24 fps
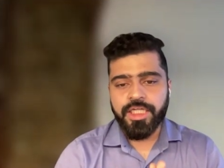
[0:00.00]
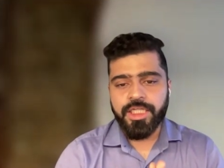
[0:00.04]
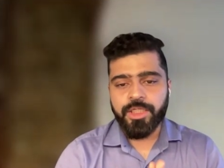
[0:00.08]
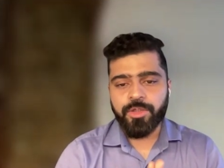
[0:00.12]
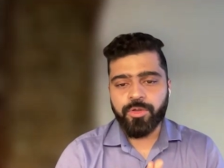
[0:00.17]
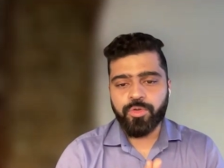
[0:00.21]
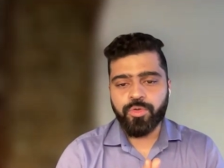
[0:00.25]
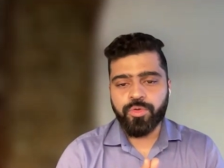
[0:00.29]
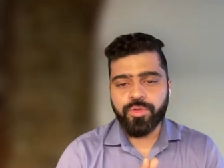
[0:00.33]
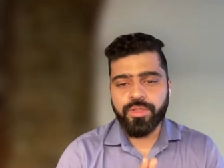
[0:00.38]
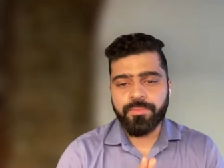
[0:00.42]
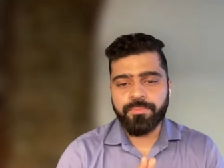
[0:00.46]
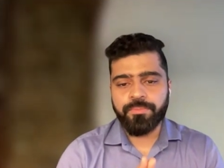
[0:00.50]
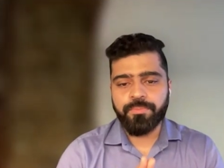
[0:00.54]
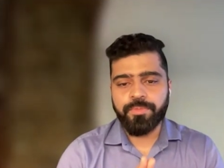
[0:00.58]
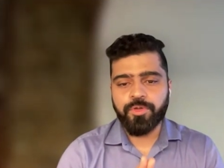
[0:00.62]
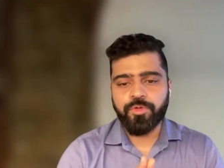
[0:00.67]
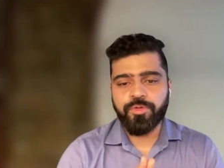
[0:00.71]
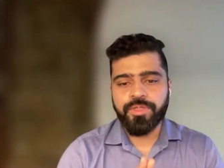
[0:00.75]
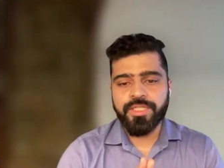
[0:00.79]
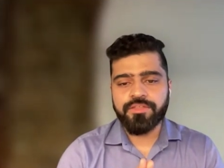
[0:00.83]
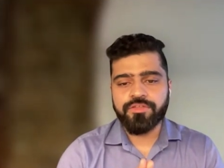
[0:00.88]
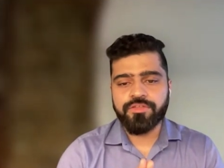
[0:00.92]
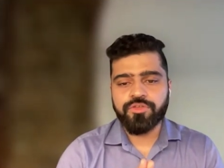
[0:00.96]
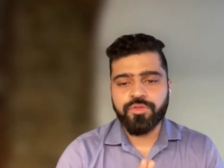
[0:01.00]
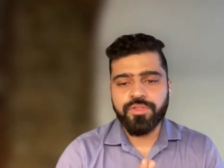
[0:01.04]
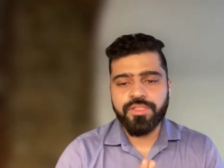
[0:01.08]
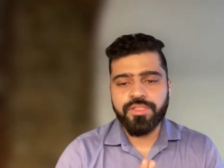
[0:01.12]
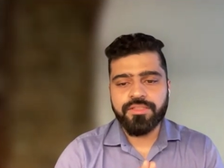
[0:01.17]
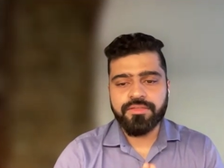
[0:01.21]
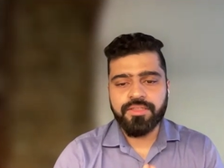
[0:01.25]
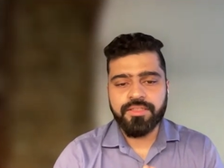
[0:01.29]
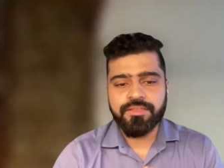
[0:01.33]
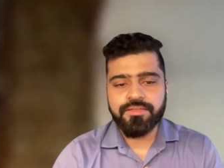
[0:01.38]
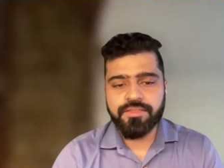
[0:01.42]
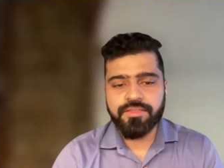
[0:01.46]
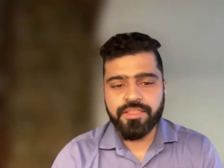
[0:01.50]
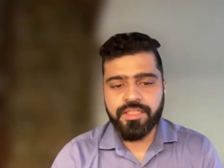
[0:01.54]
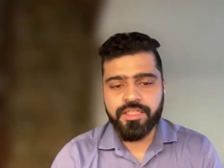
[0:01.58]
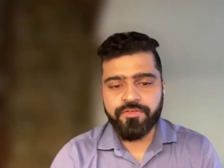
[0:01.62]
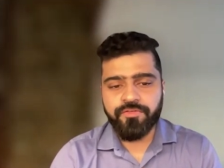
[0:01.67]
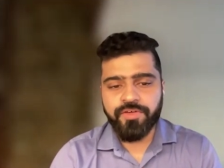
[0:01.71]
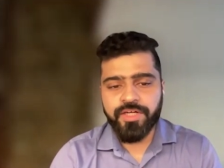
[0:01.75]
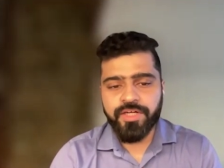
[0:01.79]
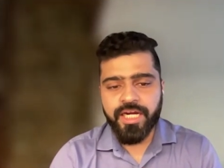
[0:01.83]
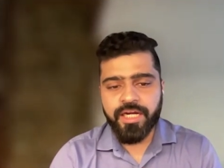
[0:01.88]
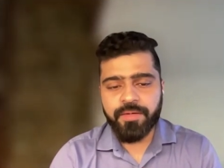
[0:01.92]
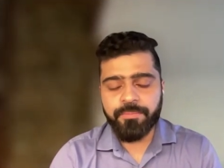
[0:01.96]
due to improved insulin
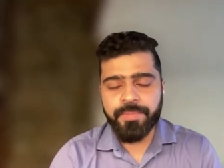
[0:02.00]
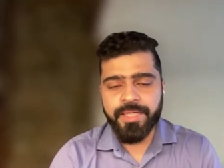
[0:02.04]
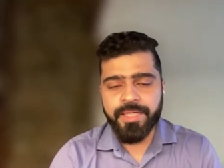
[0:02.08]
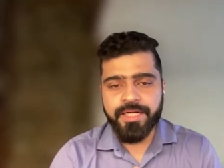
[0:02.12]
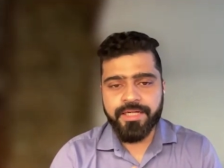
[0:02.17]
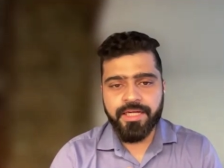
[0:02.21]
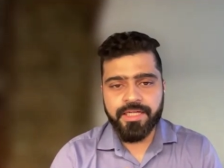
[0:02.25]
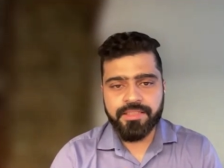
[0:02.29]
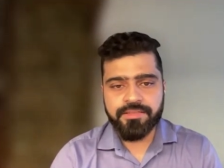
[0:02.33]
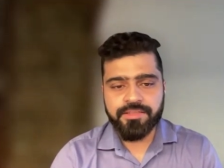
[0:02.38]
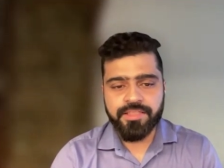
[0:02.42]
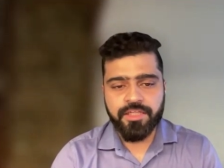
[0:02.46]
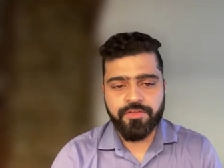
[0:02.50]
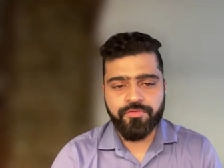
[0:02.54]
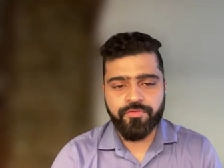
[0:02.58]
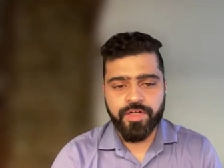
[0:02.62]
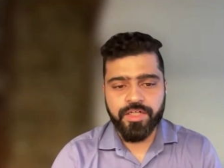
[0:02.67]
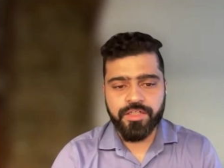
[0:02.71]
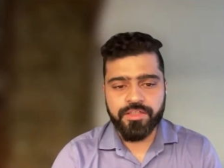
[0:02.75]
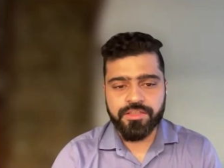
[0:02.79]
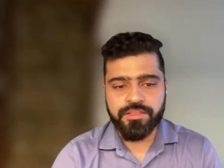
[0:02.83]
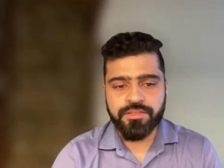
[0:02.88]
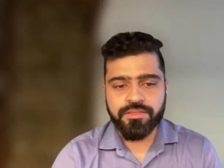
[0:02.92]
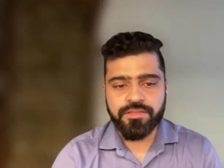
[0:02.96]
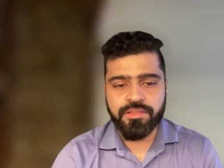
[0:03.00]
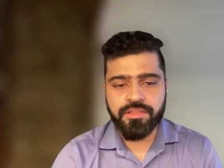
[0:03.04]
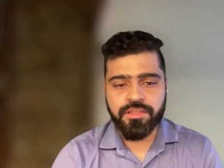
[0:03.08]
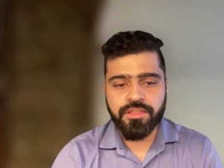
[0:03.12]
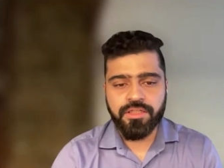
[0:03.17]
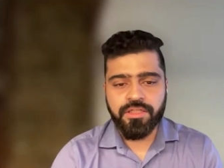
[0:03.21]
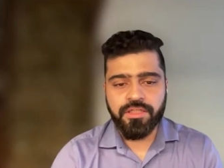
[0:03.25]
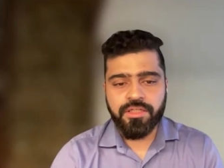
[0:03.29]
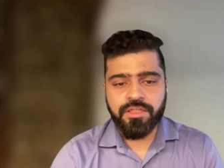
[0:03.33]
sensitivity and beta cell function.